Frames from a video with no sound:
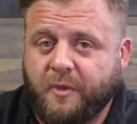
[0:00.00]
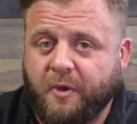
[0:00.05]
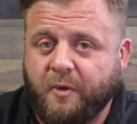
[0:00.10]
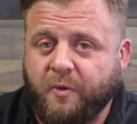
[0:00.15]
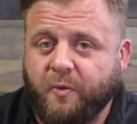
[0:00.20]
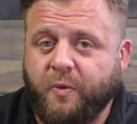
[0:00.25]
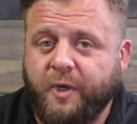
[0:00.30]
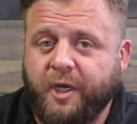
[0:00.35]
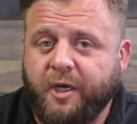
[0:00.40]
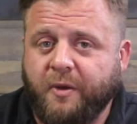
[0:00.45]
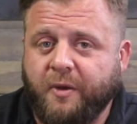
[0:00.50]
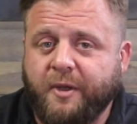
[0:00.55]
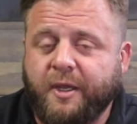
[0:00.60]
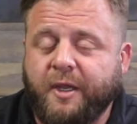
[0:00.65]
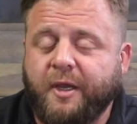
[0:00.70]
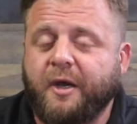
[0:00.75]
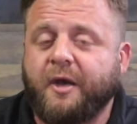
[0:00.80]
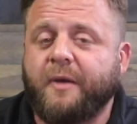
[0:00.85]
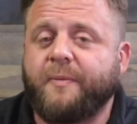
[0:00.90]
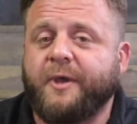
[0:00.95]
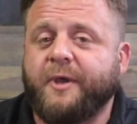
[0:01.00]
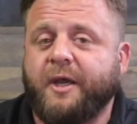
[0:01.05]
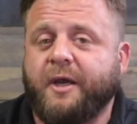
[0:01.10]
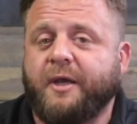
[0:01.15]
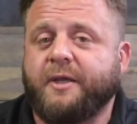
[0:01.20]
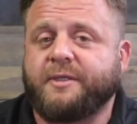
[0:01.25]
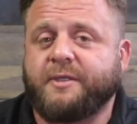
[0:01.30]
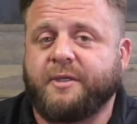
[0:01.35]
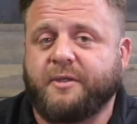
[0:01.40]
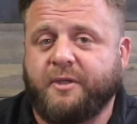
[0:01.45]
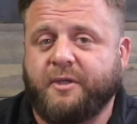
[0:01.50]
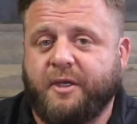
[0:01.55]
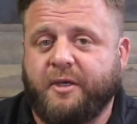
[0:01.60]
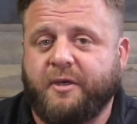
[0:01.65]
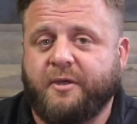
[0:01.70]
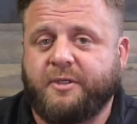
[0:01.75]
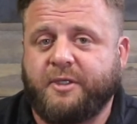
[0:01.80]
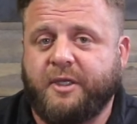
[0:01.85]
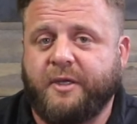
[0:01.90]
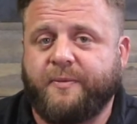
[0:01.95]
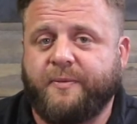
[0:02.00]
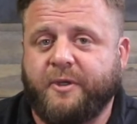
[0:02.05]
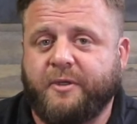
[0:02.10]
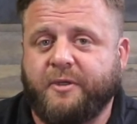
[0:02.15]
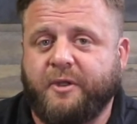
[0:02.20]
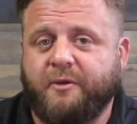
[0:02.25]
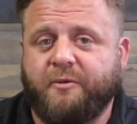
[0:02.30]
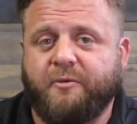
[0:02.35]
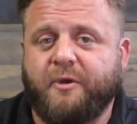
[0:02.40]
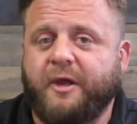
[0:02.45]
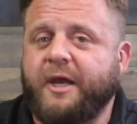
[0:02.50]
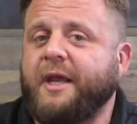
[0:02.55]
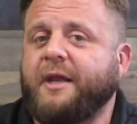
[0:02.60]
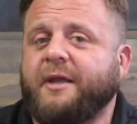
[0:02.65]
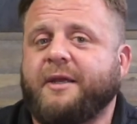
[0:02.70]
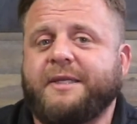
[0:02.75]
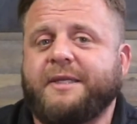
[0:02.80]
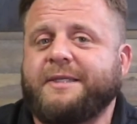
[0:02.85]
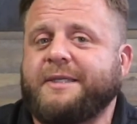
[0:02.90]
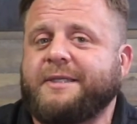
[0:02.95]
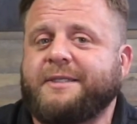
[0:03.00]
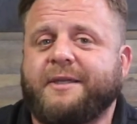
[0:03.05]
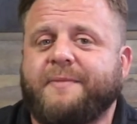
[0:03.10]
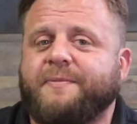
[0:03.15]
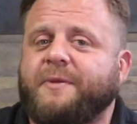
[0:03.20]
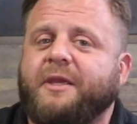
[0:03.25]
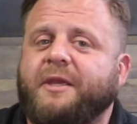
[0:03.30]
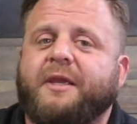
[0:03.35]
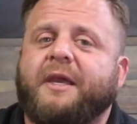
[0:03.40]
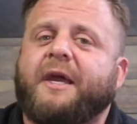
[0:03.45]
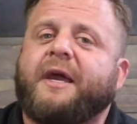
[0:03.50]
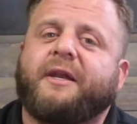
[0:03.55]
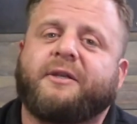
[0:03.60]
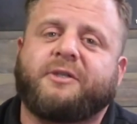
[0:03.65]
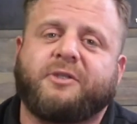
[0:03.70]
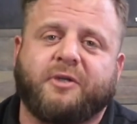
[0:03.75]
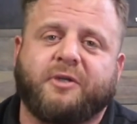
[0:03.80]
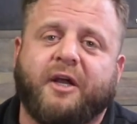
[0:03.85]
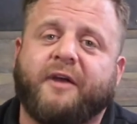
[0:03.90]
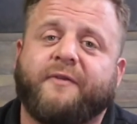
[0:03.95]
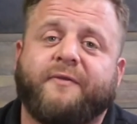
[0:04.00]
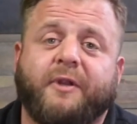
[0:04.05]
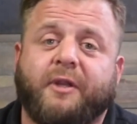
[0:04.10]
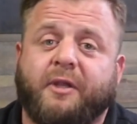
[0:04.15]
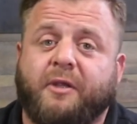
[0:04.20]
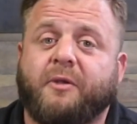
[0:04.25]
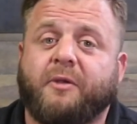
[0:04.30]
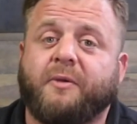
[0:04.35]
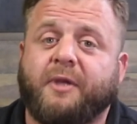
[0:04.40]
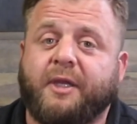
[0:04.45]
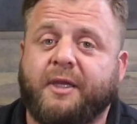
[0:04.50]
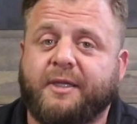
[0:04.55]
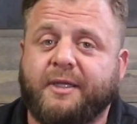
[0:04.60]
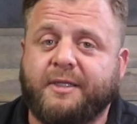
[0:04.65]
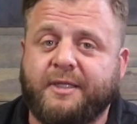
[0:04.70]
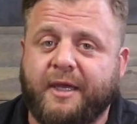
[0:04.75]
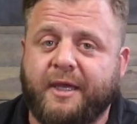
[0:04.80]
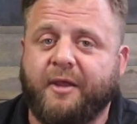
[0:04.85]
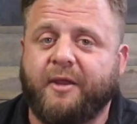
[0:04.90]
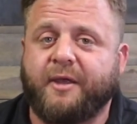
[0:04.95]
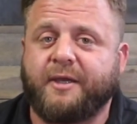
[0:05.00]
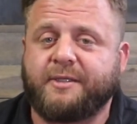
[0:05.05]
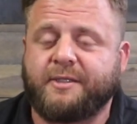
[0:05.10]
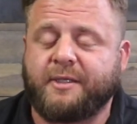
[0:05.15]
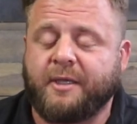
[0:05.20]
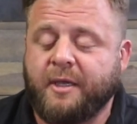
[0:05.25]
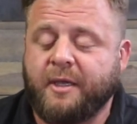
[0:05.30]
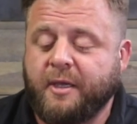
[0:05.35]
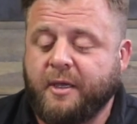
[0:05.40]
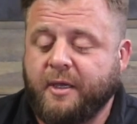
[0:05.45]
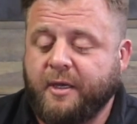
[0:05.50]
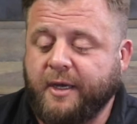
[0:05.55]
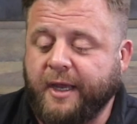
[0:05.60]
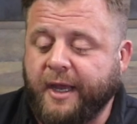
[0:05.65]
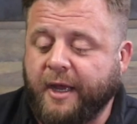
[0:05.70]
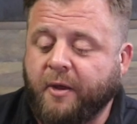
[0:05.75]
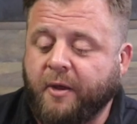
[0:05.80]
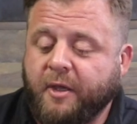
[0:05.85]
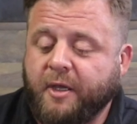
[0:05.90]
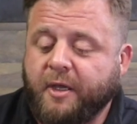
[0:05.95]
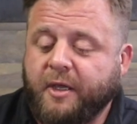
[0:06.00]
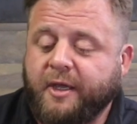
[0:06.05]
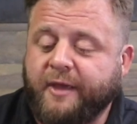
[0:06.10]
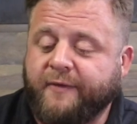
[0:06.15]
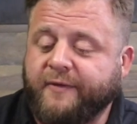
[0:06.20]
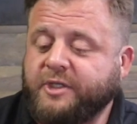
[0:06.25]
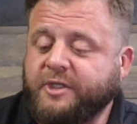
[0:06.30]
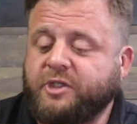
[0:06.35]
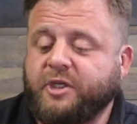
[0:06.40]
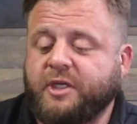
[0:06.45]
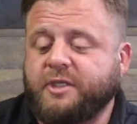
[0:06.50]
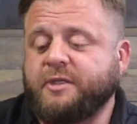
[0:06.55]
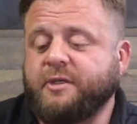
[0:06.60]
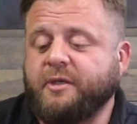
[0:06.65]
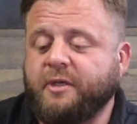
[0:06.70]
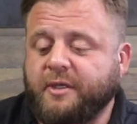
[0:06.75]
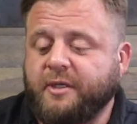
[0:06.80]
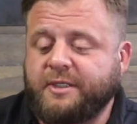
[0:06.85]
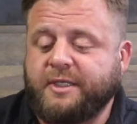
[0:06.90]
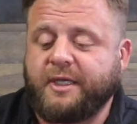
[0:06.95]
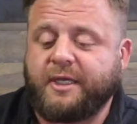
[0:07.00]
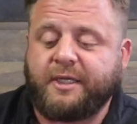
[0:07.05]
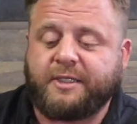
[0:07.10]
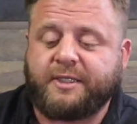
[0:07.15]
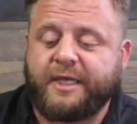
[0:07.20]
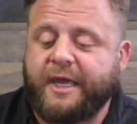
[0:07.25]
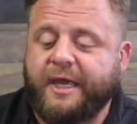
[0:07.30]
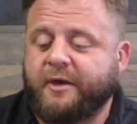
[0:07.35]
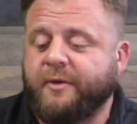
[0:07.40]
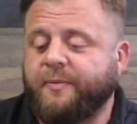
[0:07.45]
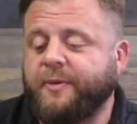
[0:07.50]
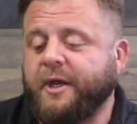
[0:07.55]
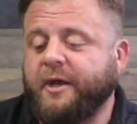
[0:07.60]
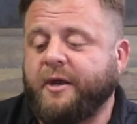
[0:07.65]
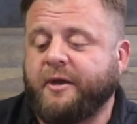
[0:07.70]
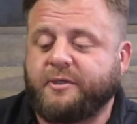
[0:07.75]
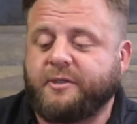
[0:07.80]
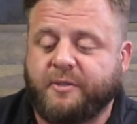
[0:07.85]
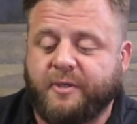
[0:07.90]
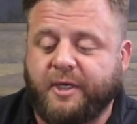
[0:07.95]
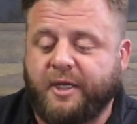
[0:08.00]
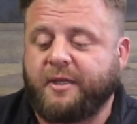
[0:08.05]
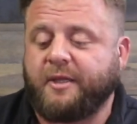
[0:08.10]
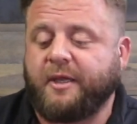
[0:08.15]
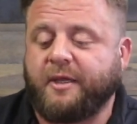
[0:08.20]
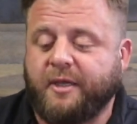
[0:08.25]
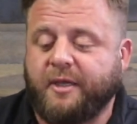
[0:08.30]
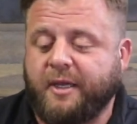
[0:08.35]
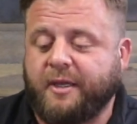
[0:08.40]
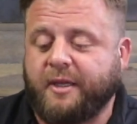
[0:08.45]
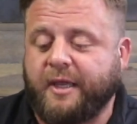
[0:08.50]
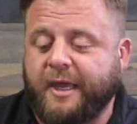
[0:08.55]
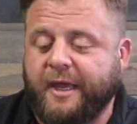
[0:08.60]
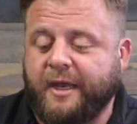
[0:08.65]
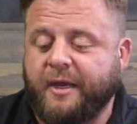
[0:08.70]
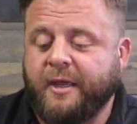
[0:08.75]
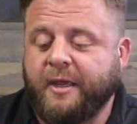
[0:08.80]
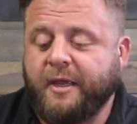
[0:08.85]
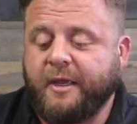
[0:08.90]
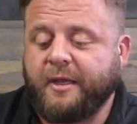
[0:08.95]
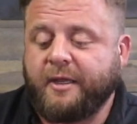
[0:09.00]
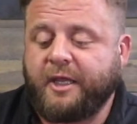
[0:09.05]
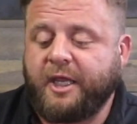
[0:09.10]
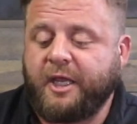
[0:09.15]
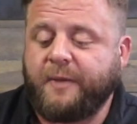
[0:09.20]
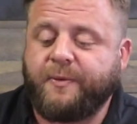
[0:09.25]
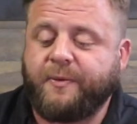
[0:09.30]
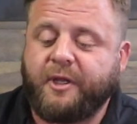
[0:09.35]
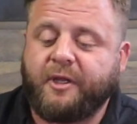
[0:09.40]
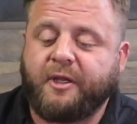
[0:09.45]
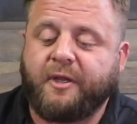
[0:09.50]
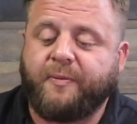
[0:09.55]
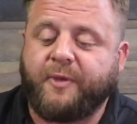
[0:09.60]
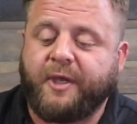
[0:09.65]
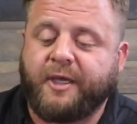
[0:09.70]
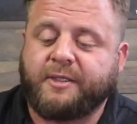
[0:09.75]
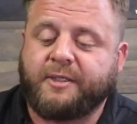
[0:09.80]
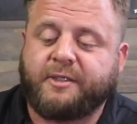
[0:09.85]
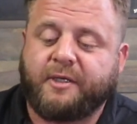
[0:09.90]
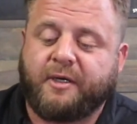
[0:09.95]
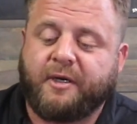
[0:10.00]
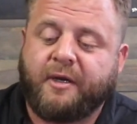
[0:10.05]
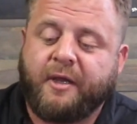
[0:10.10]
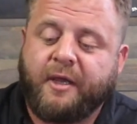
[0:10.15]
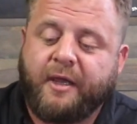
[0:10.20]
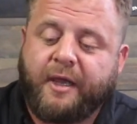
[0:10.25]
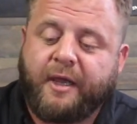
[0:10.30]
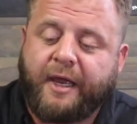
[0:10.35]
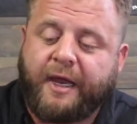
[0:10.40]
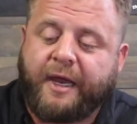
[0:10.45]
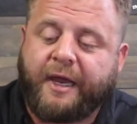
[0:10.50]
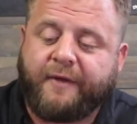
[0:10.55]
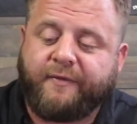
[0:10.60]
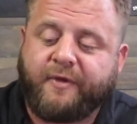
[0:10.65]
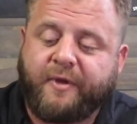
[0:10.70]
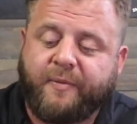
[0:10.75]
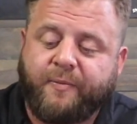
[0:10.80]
we don't care about it as a lender typically, right? Unless it's something catastrophic that you need to tell us. Now, if it's just little ticky-tack repairs or anything like that, keep it in the benzer, have it